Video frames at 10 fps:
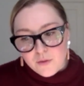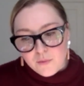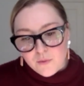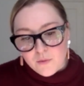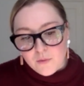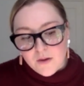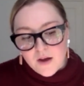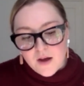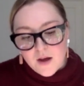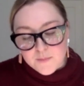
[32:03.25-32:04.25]
through
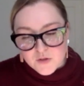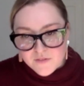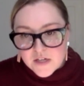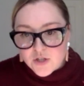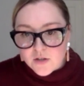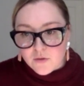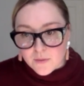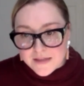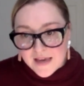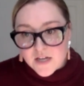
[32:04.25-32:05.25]
observation, through
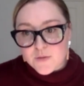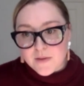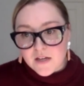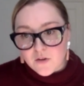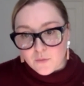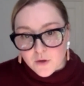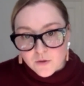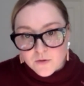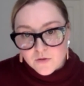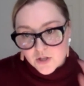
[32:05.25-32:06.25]
engagement, through
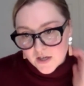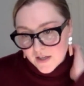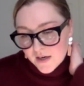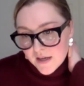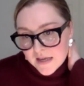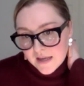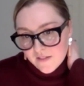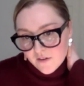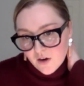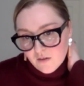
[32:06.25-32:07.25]
inclusion
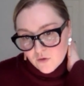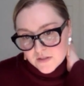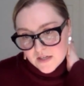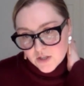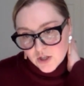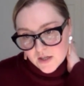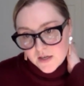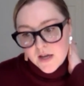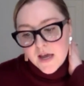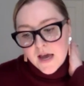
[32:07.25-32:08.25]
in the conversation,